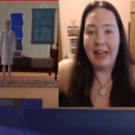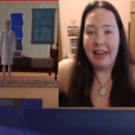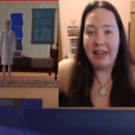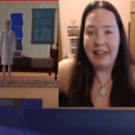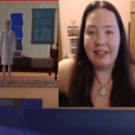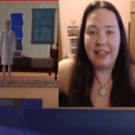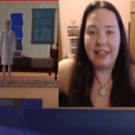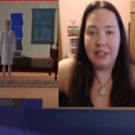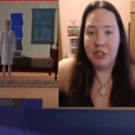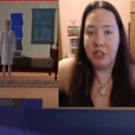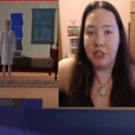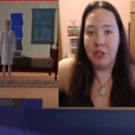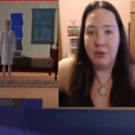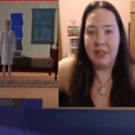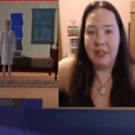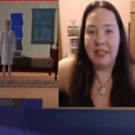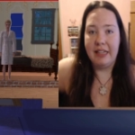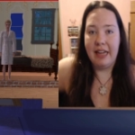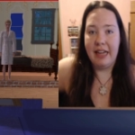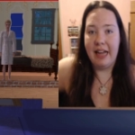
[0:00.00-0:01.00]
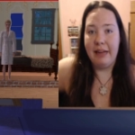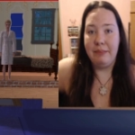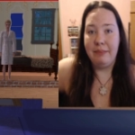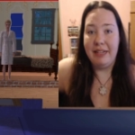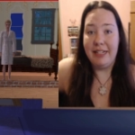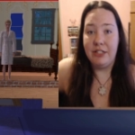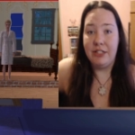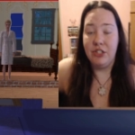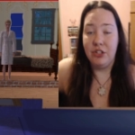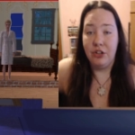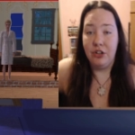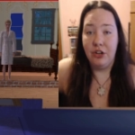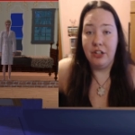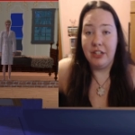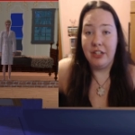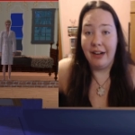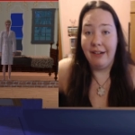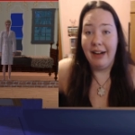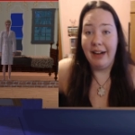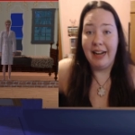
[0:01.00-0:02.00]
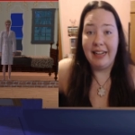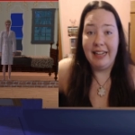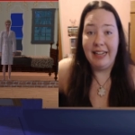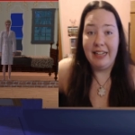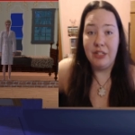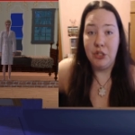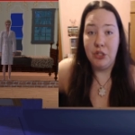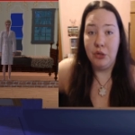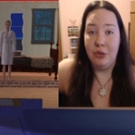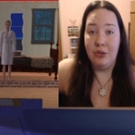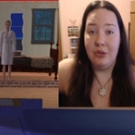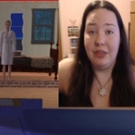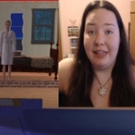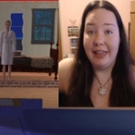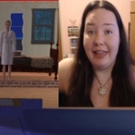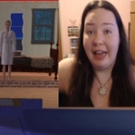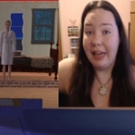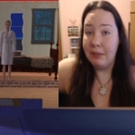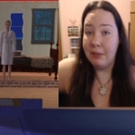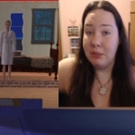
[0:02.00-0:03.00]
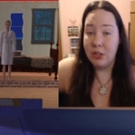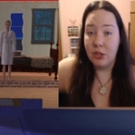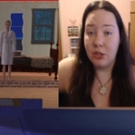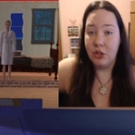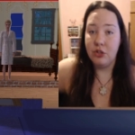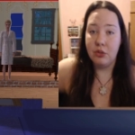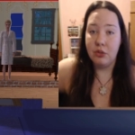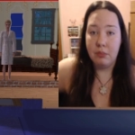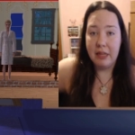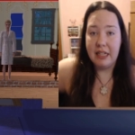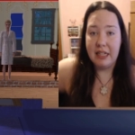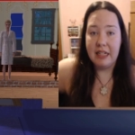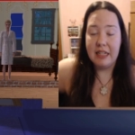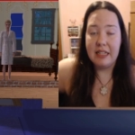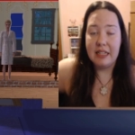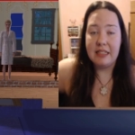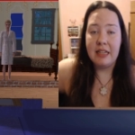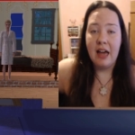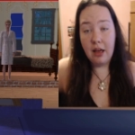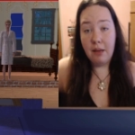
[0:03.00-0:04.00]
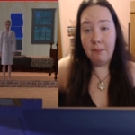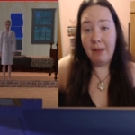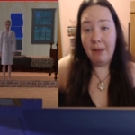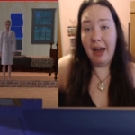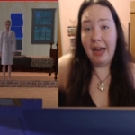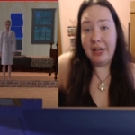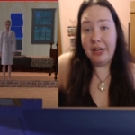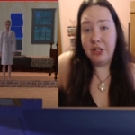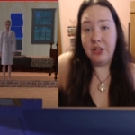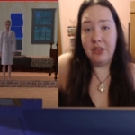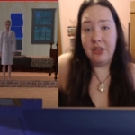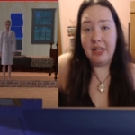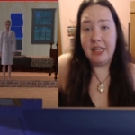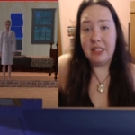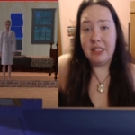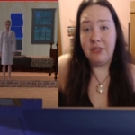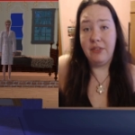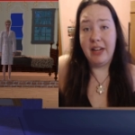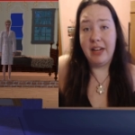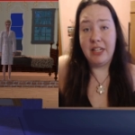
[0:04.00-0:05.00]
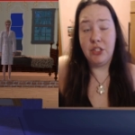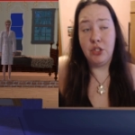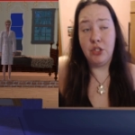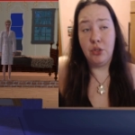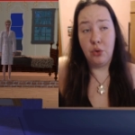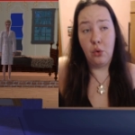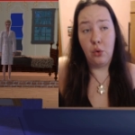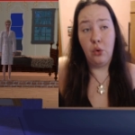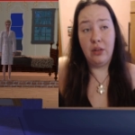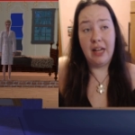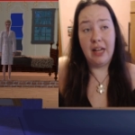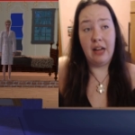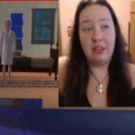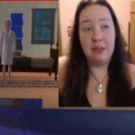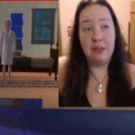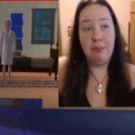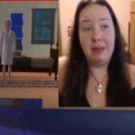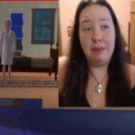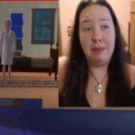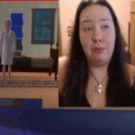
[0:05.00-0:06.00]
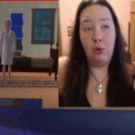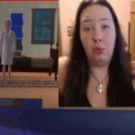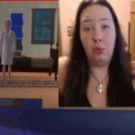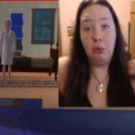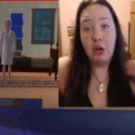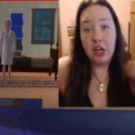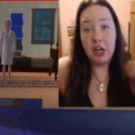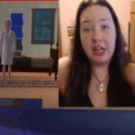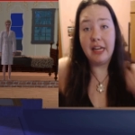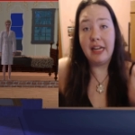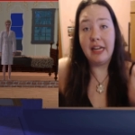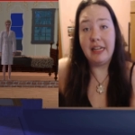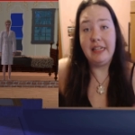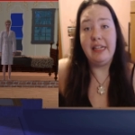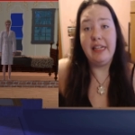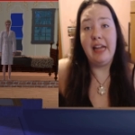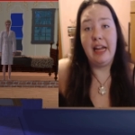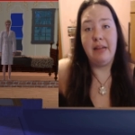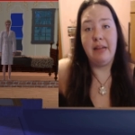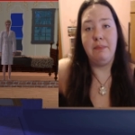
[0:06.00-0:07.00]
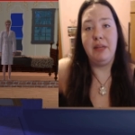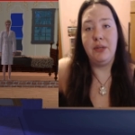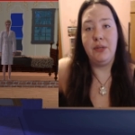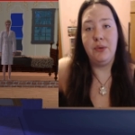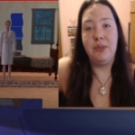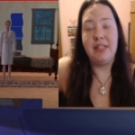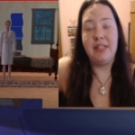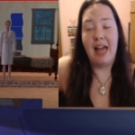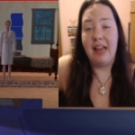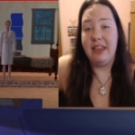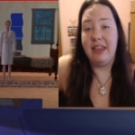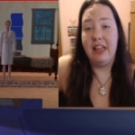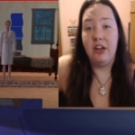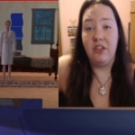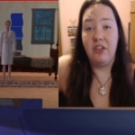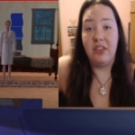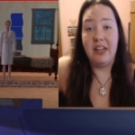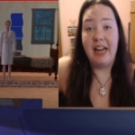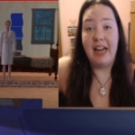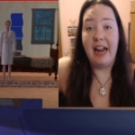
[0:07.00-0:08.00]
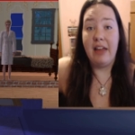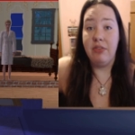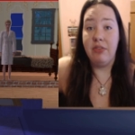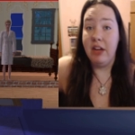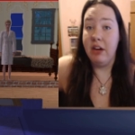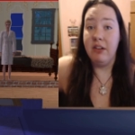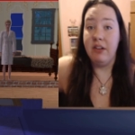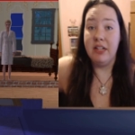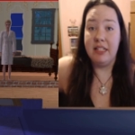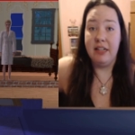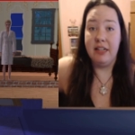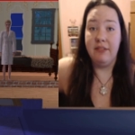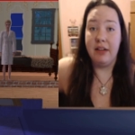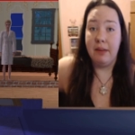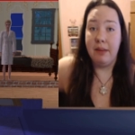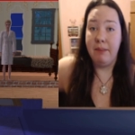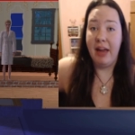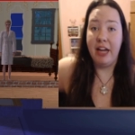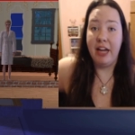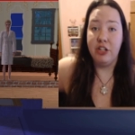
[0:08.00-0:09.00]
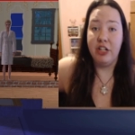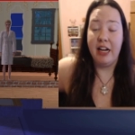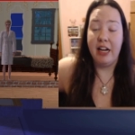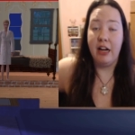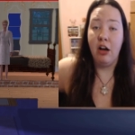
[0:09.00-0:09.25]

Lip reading: Anything to do with the game needs to go directly to the game's social medias, but I do think it's fair to call out the people working at EA because at the end of the day they're receiving a paycheck